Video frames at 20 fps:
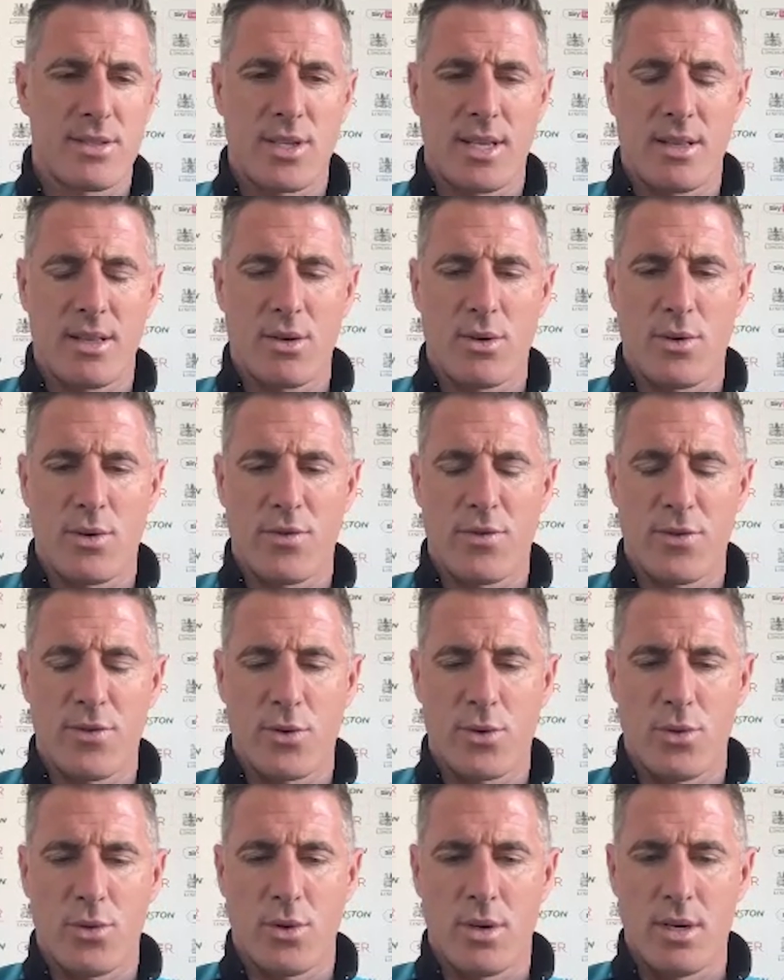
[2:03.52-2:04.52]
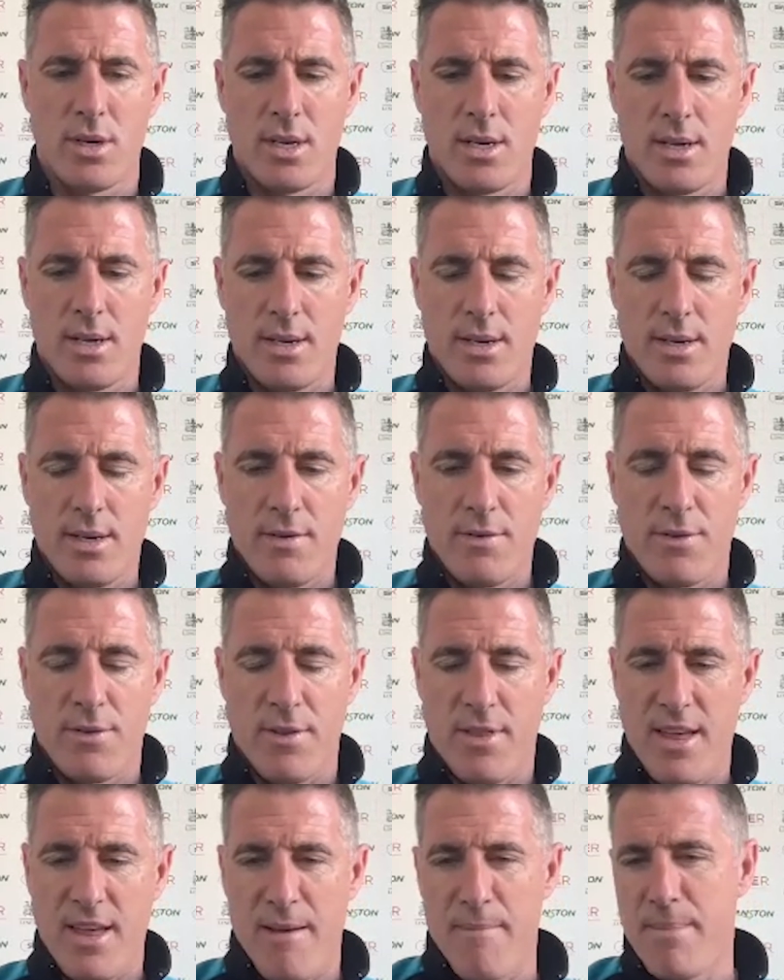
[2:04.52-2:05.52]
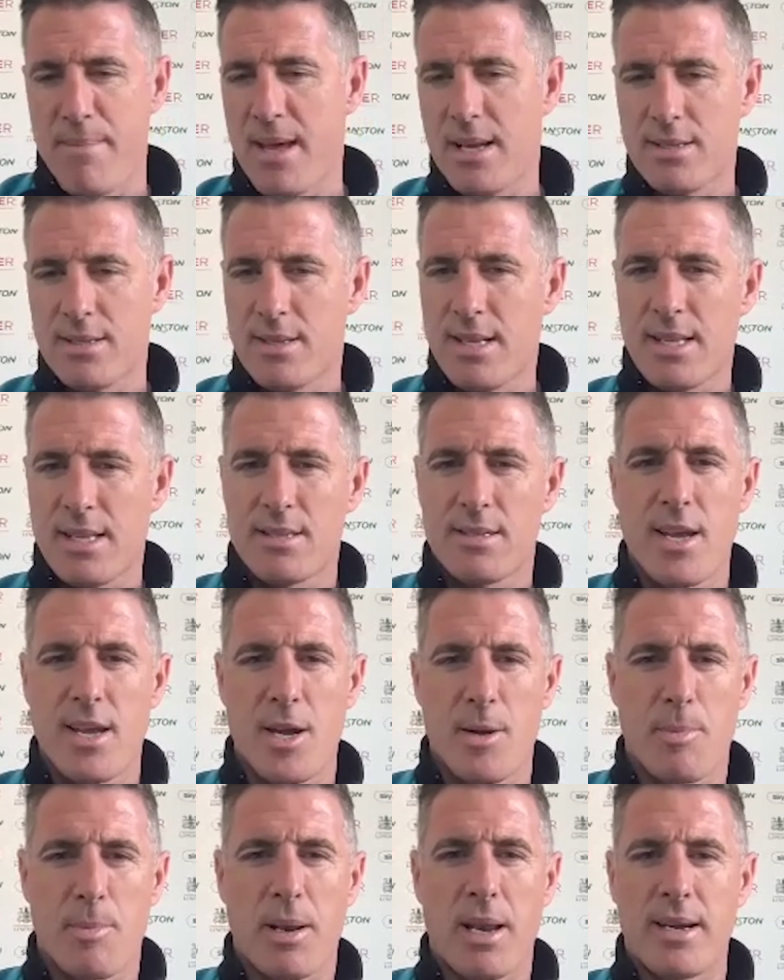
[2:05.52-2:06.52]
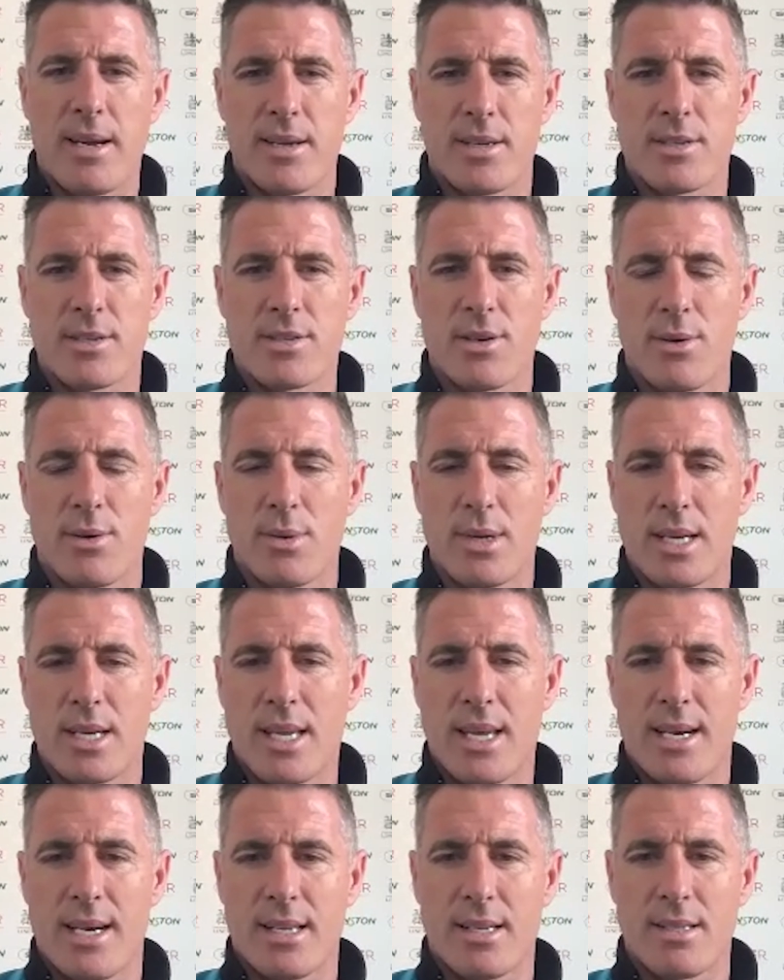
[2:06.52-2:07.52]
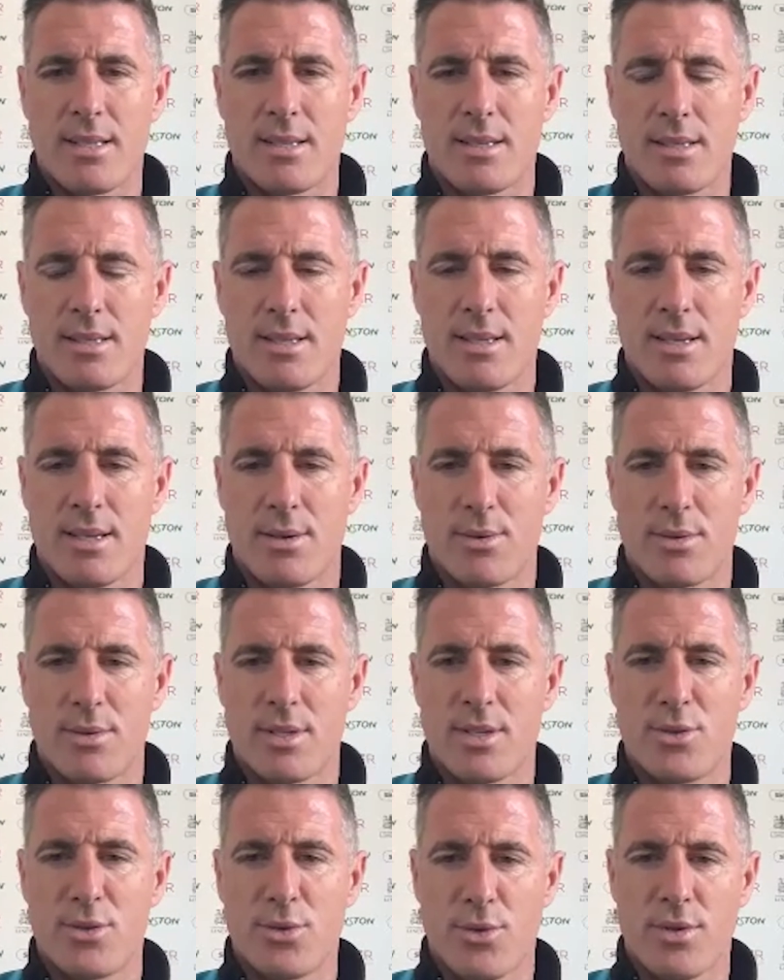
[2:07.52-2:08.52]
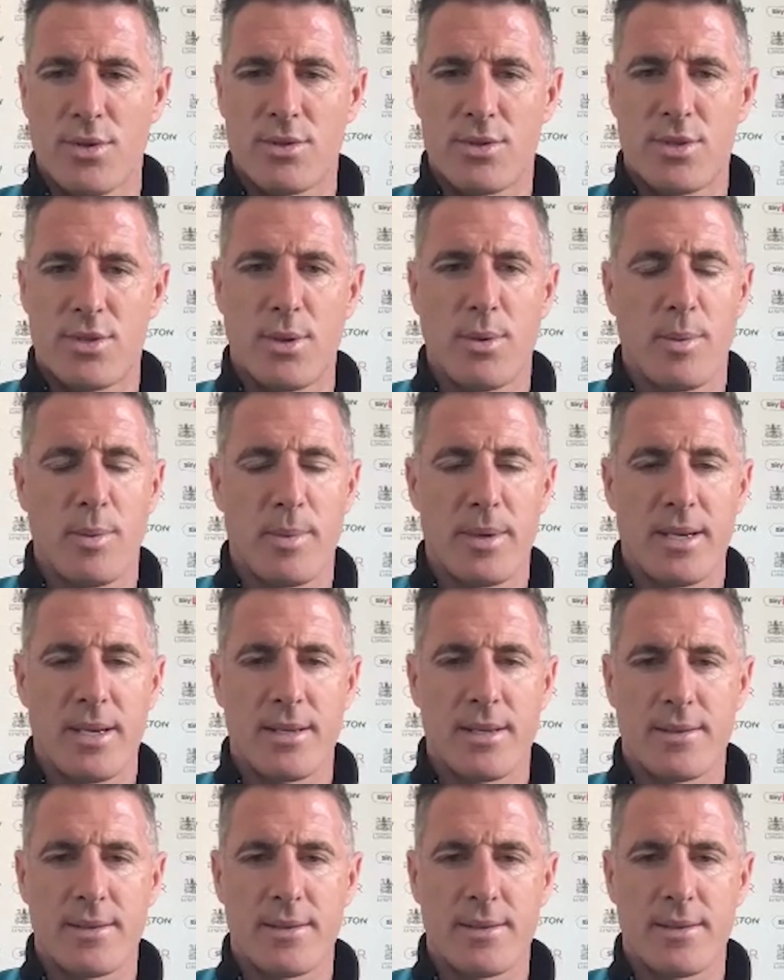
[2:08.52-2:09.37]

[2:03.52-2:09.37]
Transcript: sent off for them, that's their player, so I can, you know, there's nothing to do with me.